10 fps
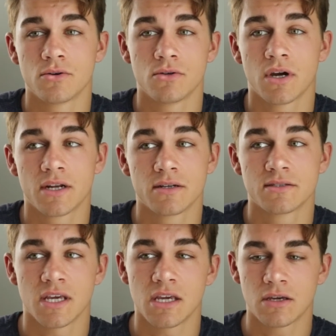You gotta
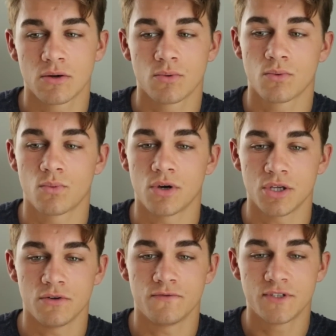take
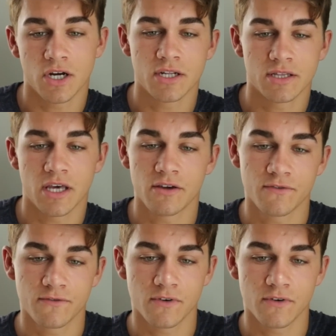what you've done in life